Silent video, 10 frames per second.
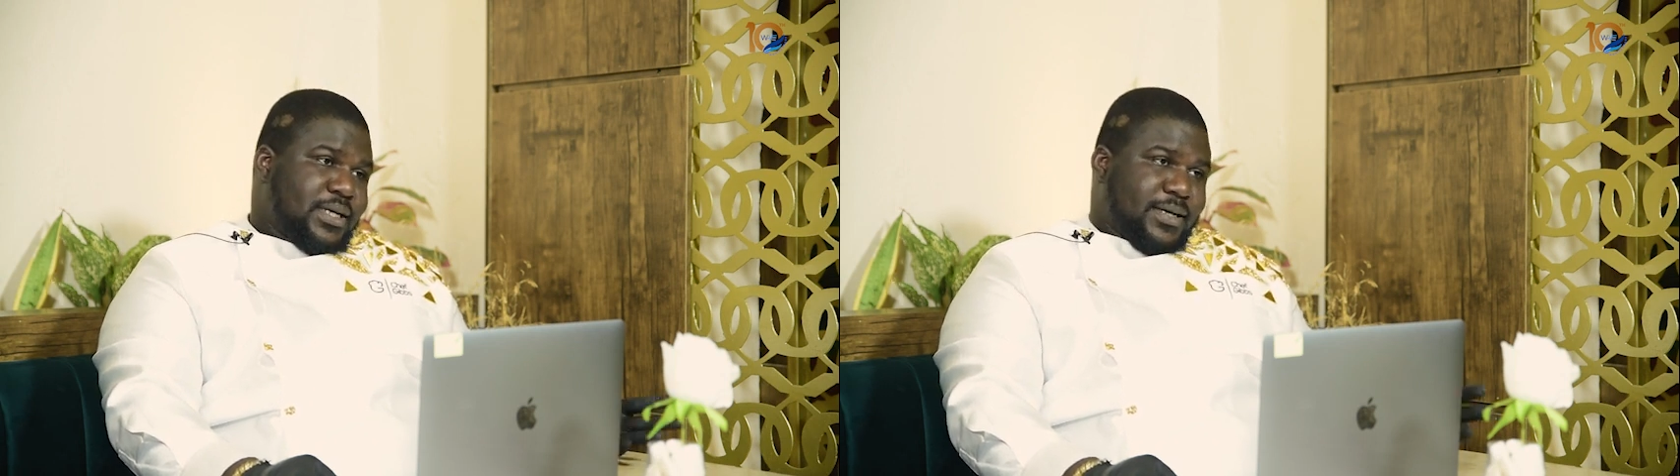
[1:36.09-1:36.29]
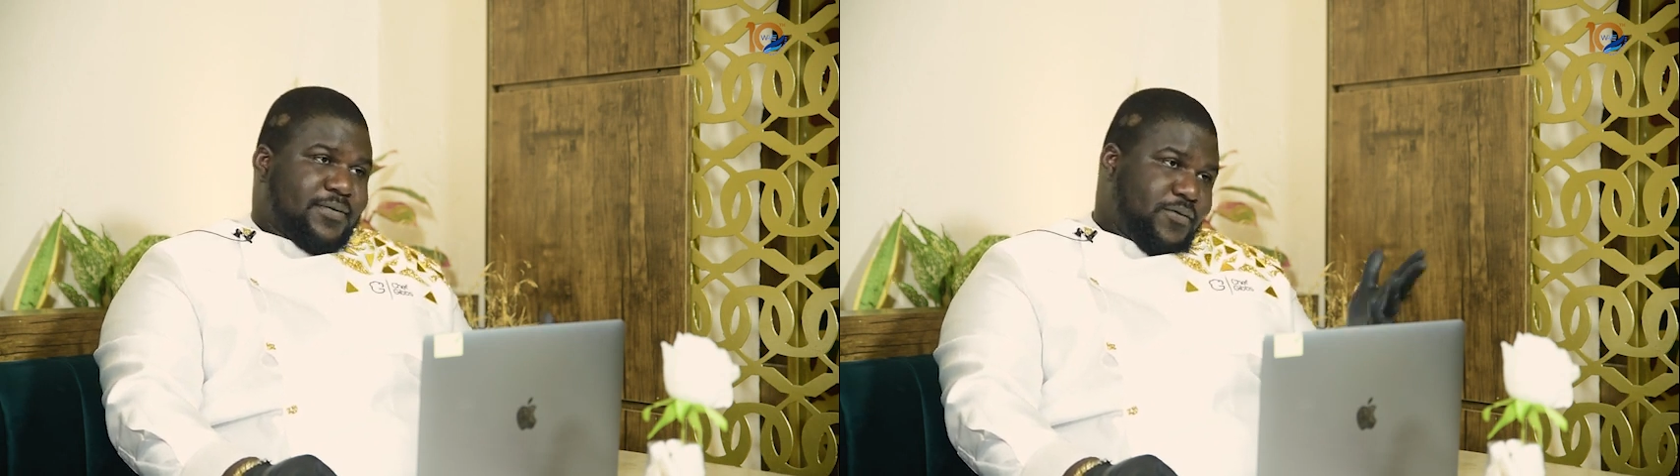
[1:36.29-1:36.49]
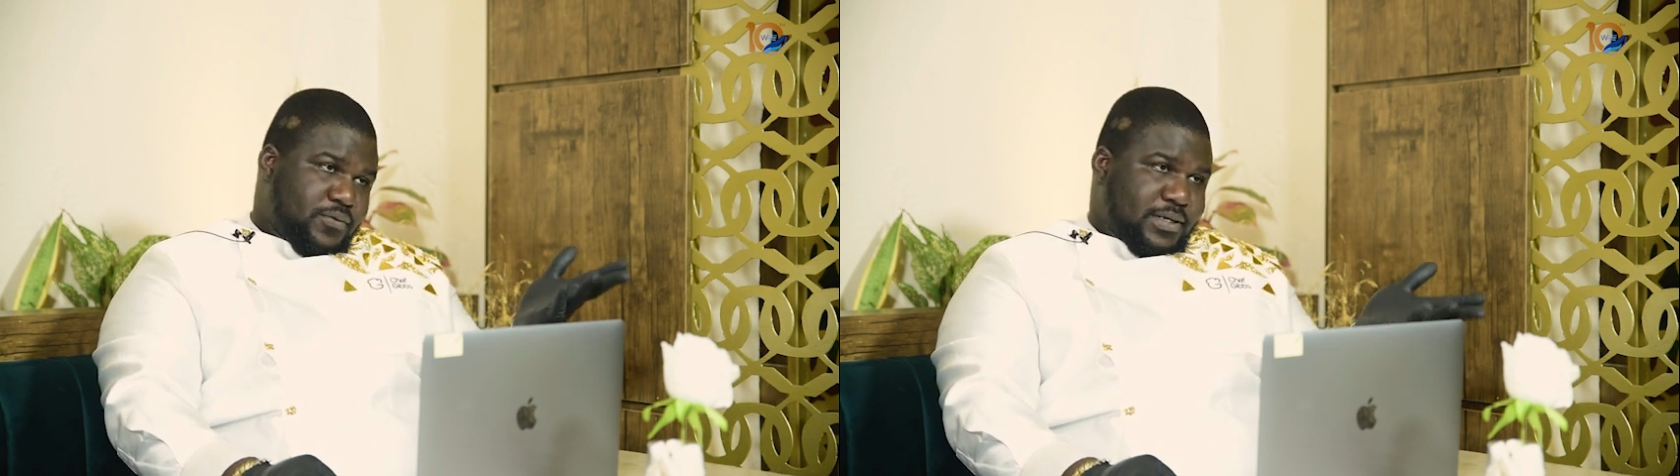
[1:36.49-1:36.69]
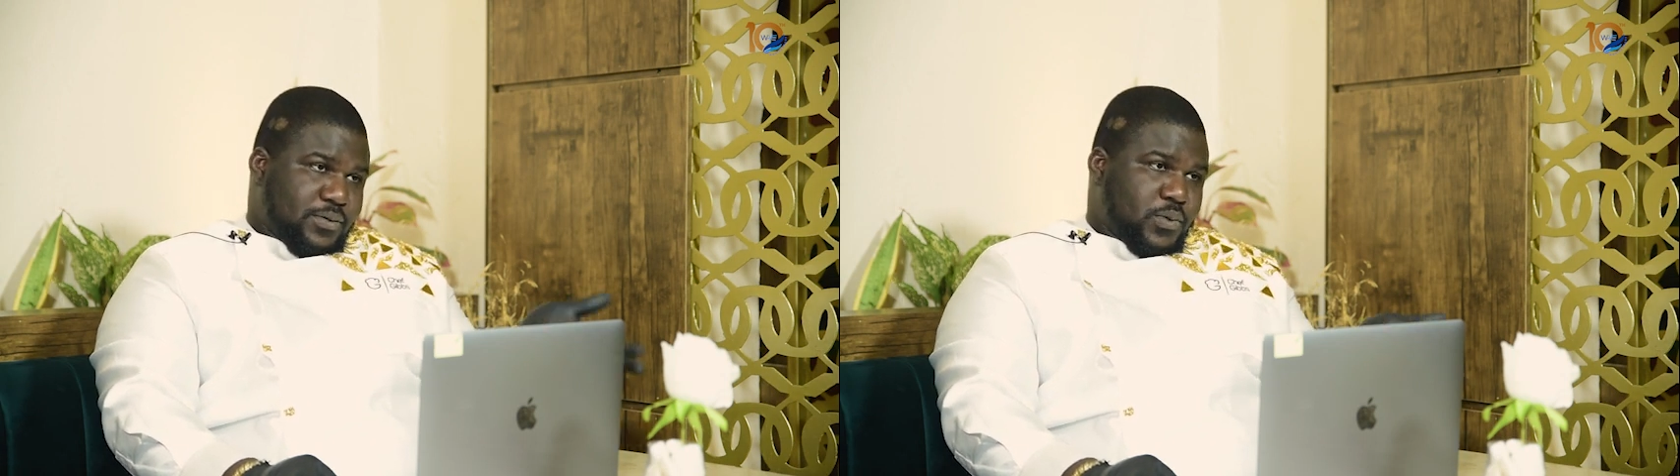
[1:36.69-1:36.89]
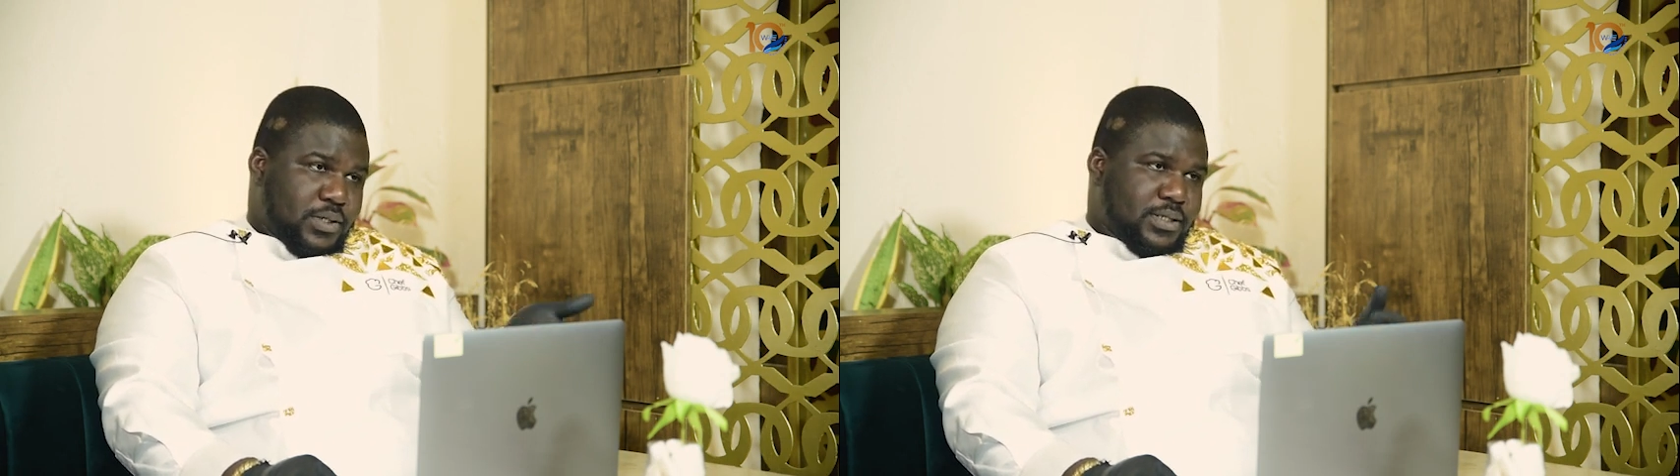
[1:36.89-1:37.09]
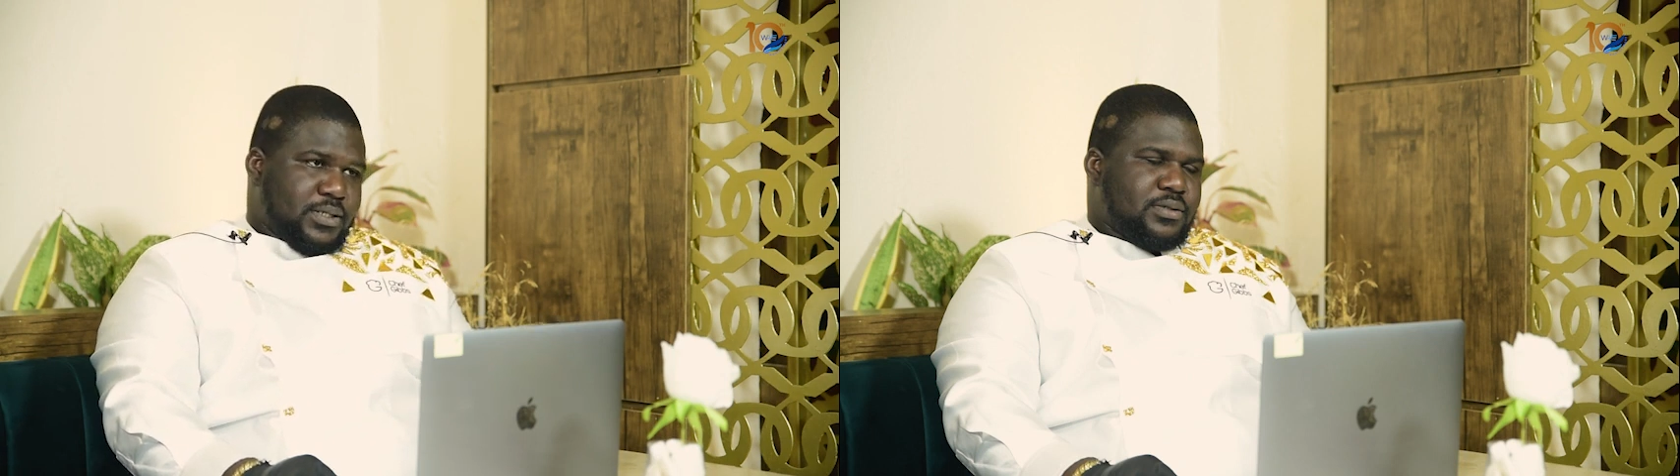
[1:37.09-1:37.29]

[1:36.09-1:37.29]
like Food Network